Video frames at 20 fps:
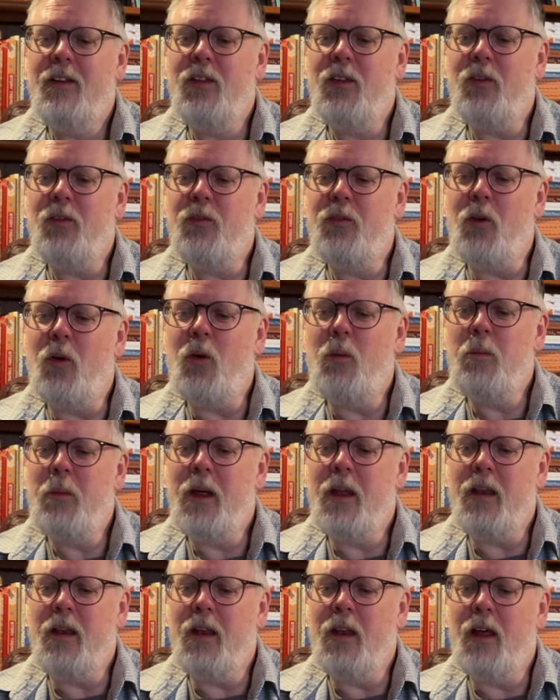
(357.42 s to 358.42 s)
The four
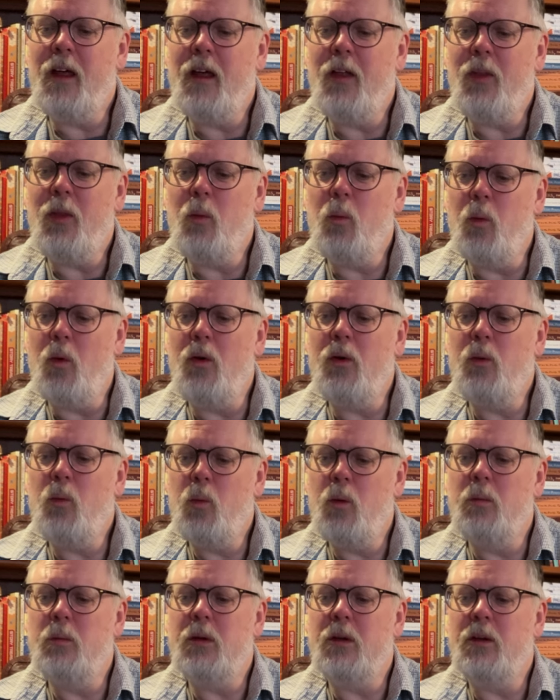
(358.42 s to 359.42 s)
men and the
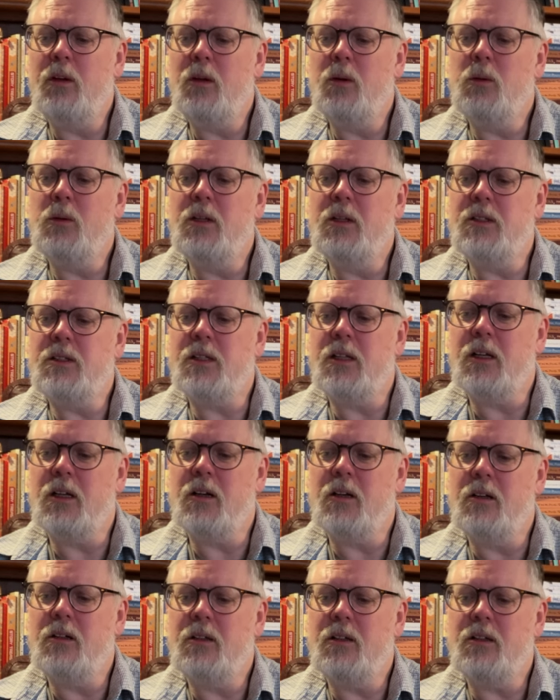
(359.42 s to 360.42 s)
one woman known as the
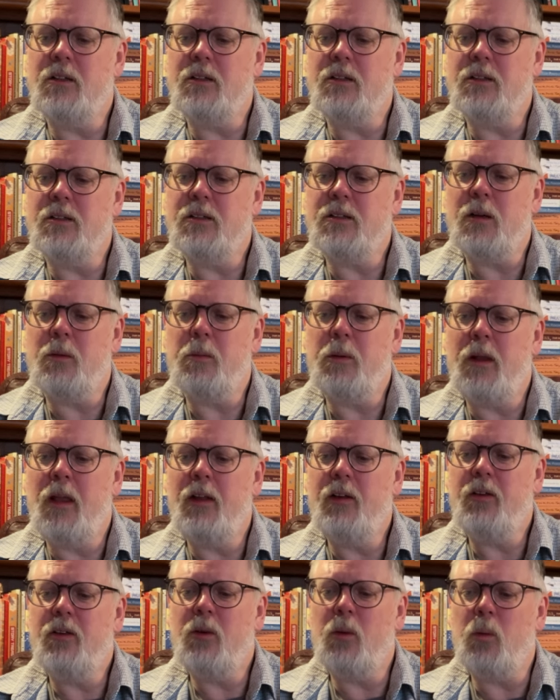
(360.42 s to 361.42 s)
Guardians are
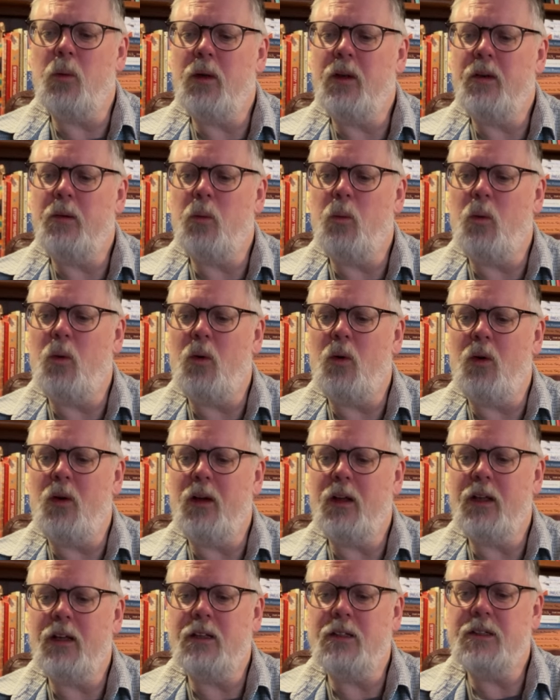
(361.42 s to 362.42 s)
pledged to wage war
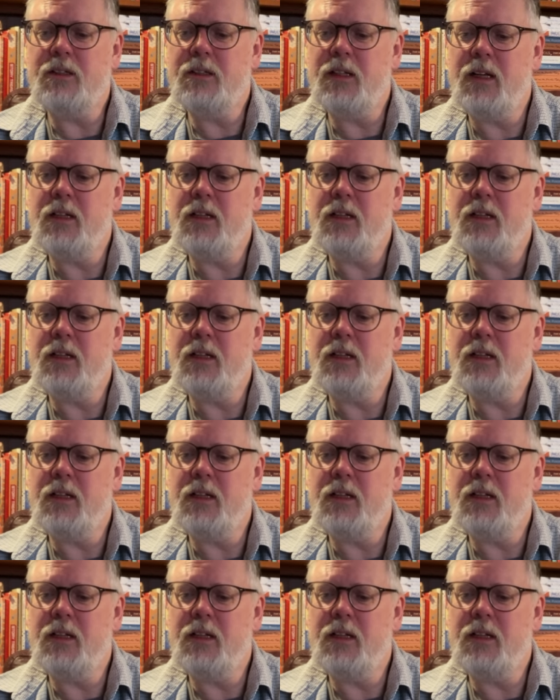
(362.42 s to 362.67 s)
against